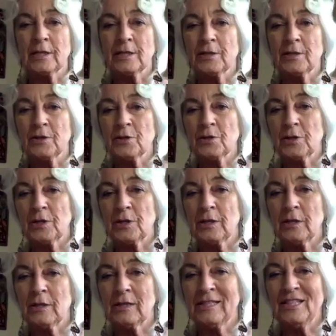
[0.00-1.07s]
is
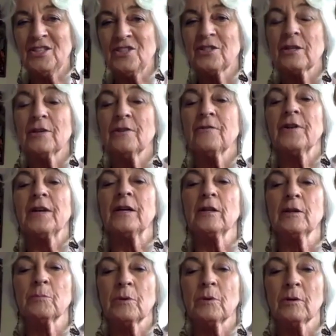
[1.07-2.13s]
the least
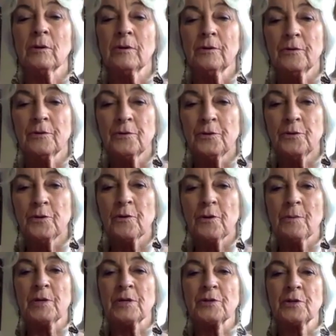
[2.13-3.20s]
available
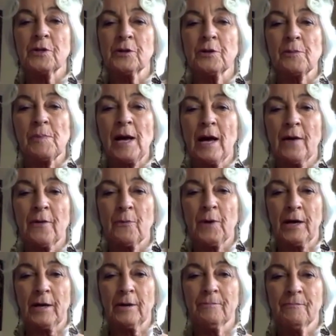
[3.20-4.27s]
neuromuscular
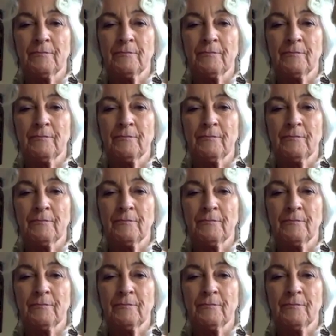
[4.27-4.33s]
pathway.